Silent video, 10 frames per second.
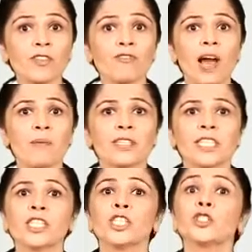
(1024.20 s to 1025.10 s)
of the
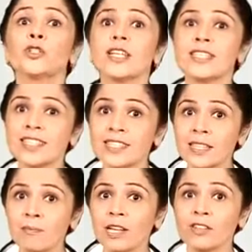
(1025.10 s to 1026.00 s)
family should assist
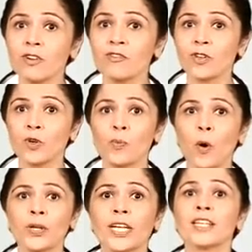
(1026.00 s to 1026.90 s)
the mother of a
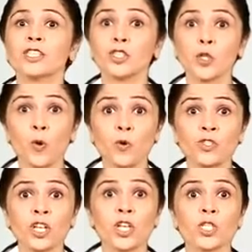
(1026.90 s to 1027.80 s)
newborn in her
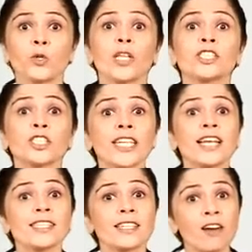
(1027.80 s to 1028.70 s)
chores so that she
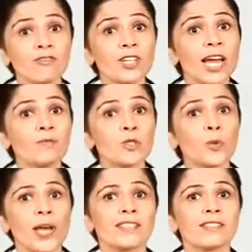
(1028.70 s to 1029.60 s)
gets enough time to
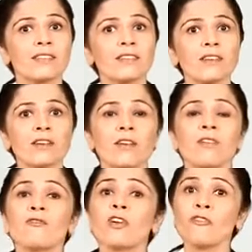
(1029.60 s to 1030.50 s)
rest.
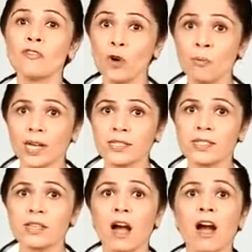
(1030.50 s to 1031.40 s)
For a few
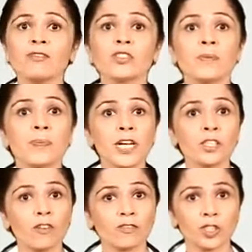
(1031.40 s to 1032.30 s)
months after the
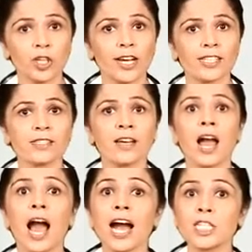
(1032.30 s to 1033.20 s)
birth of the child,
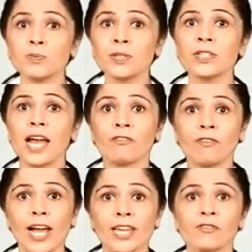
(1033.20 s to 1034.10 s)
husband and
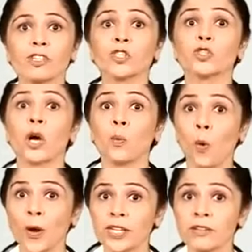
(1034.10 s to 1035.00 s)
wife should
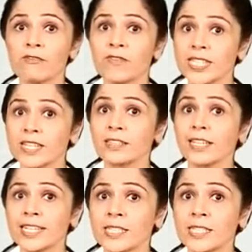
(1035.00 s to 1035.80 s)
avoid physical